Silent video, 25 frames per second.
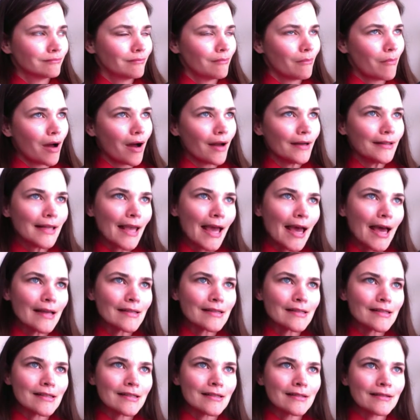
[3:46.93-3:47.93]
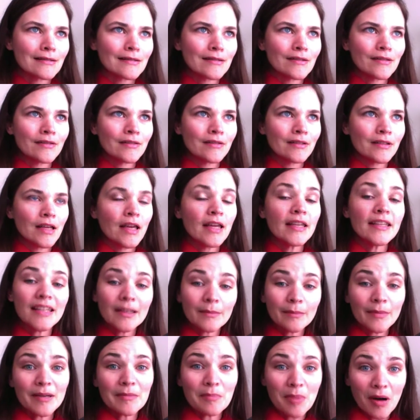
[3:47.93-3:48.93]

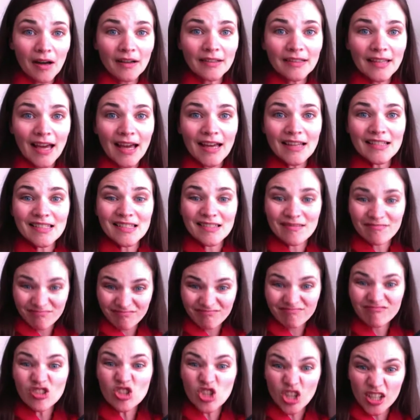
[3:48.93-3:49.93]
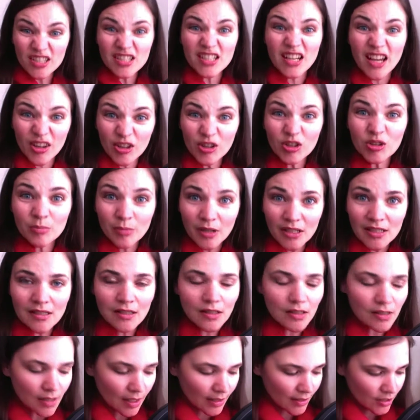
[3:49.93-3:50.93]
podcast shit together,
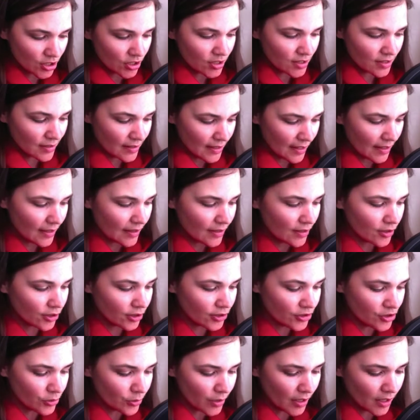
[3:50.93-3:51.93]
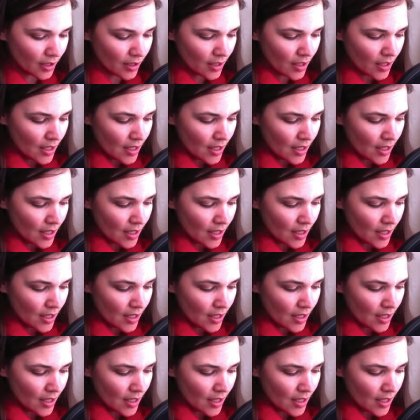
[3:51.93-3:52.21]
basically, like just get in there and do it.